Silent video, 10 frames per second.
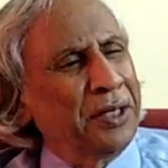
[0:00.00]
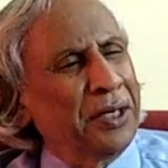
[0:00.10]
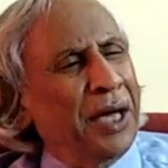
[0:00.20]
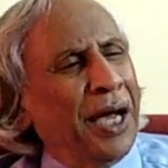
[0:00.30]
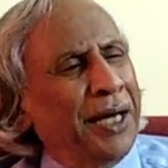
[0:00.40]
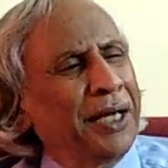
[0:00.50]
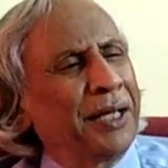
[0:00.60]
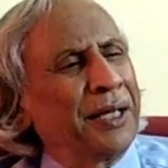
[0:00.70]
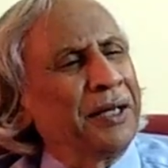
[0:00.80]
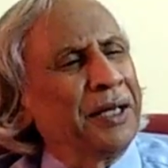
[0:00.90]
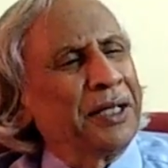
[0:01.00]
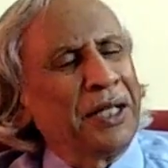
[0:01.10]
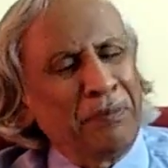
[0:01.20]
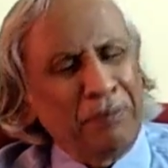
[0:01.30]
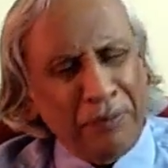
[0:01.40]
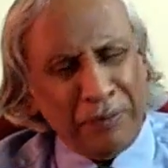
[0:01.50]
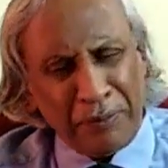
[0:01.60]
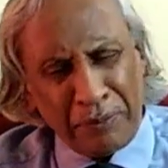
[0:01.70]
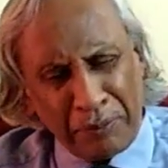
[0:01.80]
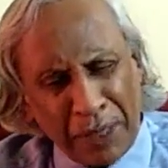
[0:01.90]
And the
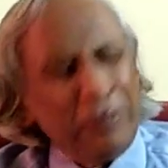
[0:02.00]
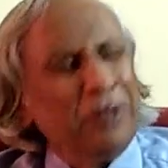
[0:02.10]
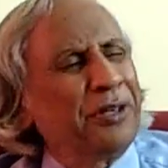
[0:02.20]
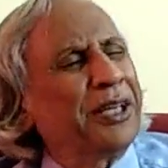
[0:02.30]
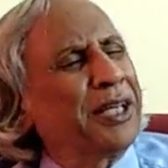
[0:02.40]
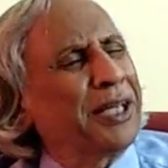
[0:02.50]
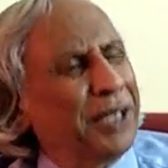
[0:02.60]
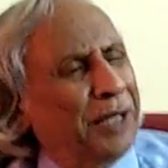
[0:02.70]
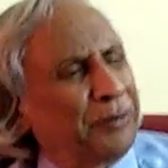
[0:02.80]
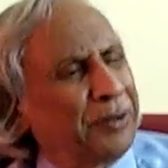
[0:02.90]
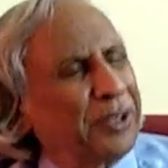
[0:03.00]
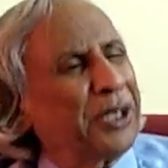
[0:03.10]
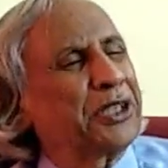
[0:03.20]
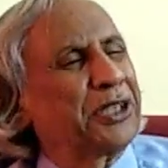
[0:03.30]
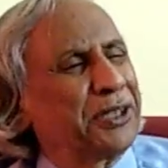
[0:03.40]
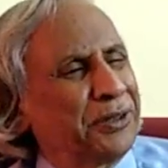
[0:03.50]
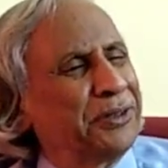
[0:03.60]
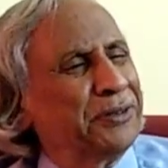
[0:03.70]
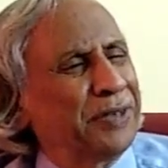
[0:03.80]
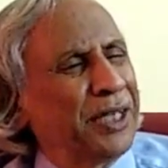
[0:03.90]
babysitting areas, crush,
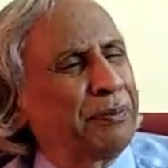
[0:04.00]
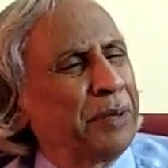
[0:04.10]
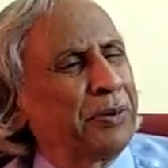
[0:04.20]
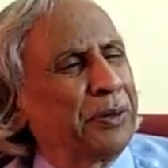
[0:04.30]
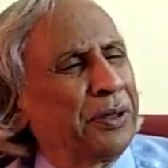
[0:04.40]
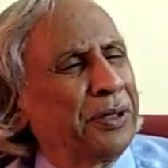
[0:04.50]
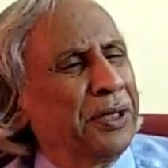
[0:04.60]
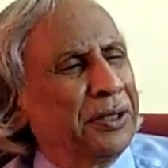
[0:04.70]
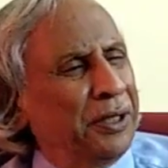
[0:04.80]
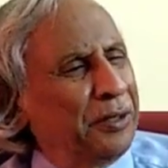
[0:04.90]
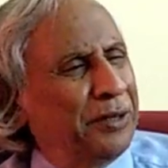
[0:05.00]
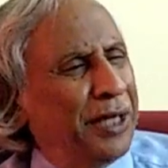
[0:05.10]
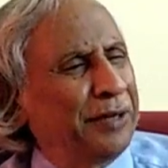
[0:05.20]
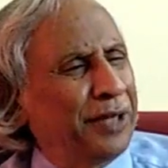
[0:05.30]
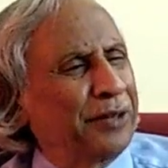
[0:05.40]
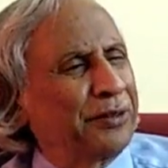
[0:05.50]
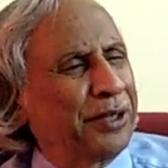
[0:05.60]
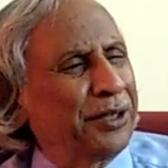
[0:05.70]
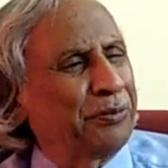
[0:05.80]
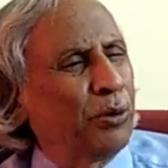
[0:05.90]
where people, these days,
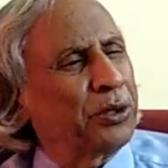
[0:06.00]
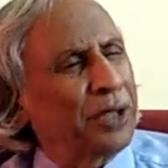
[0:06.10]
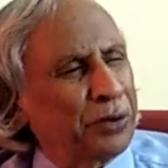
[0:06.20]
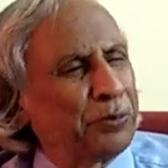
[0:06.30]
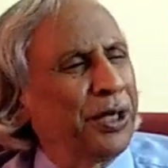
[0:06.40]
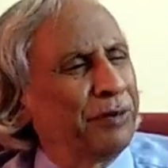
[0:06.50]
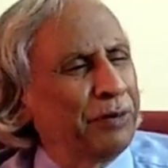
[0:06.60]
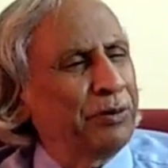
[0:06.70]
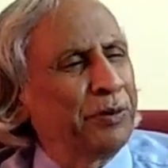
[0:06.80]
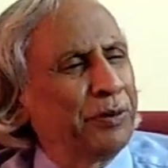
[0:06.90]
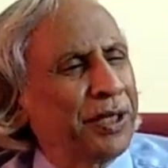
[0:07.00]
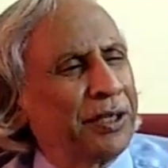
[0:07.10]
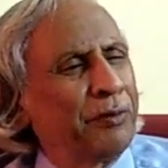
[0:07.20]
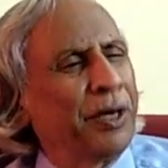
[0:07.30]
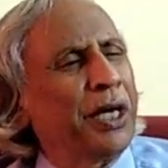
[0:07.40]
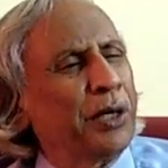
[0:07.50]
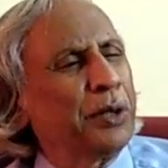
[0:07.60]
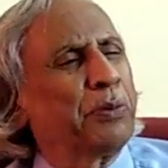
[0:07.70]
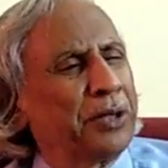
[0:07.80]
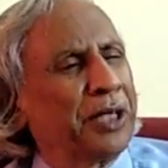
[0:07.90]
youngsters, both husband and wife will be working. Where do
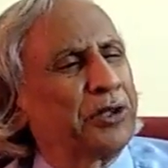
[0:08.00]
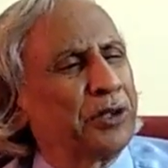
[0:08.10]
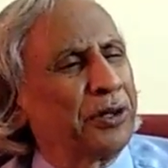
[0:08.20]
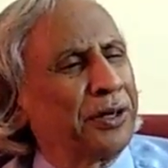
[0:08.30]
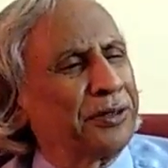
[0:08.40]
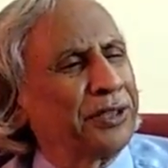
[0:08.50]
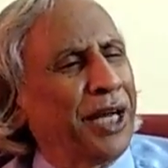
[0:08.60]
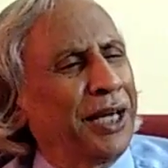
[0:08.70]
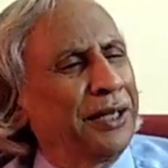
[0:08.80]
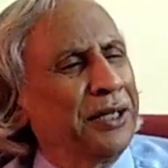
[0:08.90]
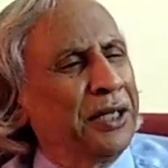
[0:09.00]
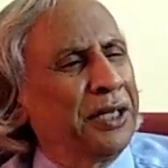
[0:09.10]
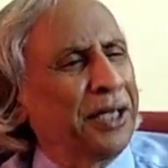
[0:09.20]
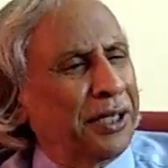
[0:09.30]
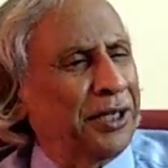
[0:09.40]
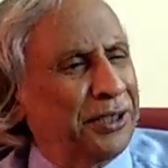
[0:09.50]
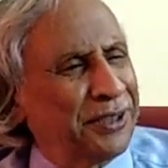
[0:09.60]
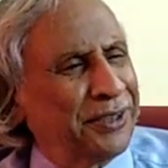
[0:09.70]
they put their child? In a crush.